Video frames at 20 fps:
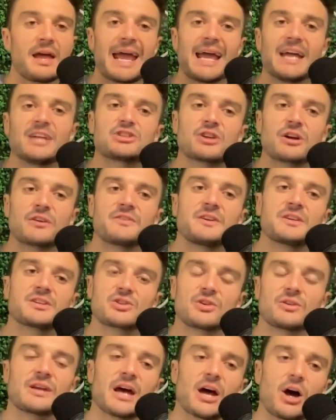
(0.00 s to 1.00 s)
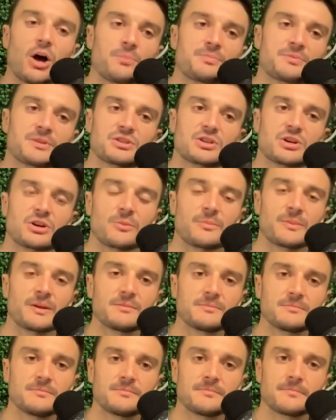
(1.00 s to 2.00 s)
HRV is going to help
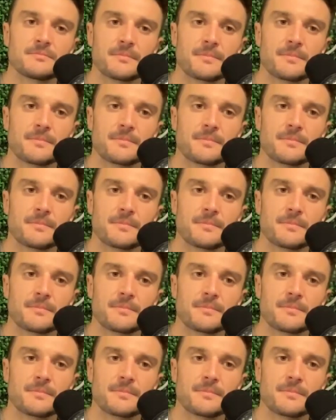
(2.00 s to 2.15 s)
determine